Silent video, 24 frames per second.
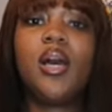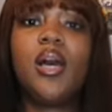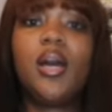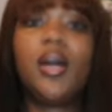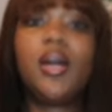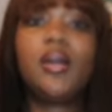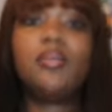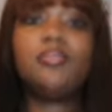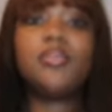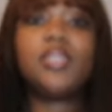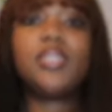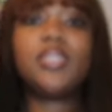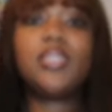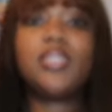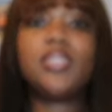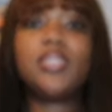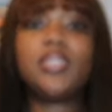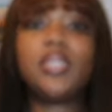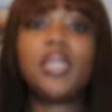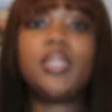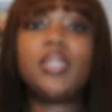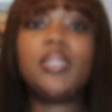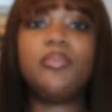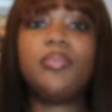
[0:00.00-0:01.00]
Um, this is
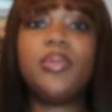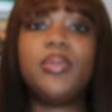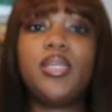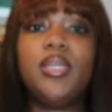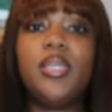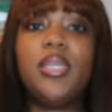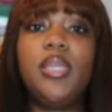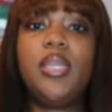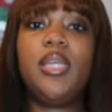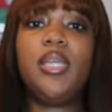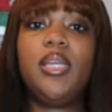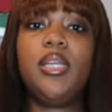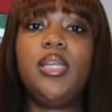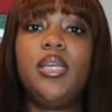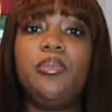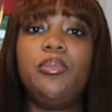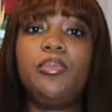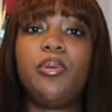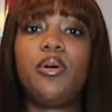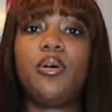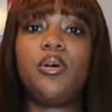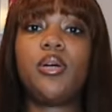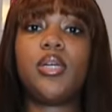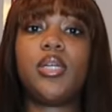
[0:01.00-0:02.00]
like the bikini
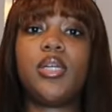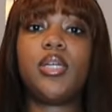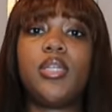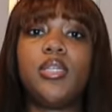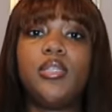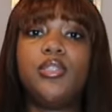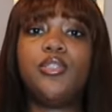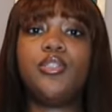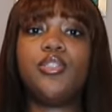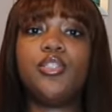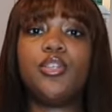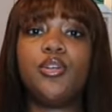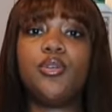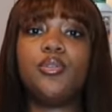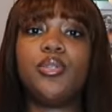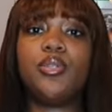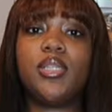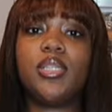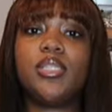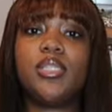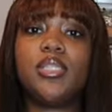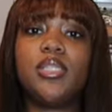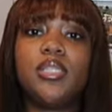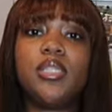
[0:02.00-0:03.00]
part, you know,
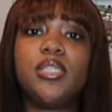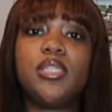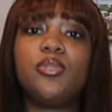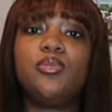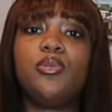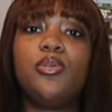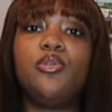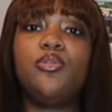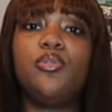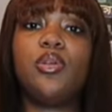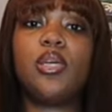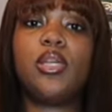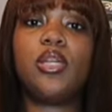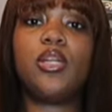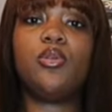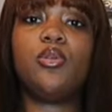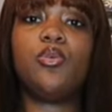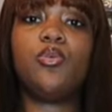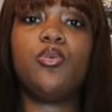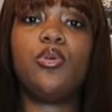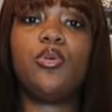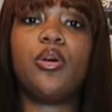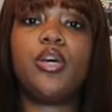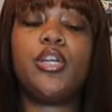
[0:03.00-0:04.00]
this and this when you get in
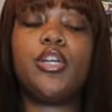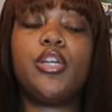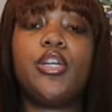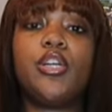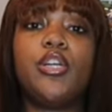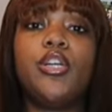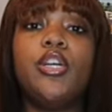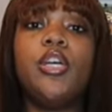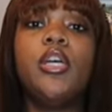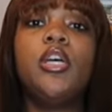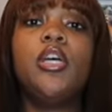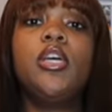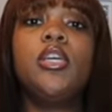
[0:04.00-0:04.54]
the water.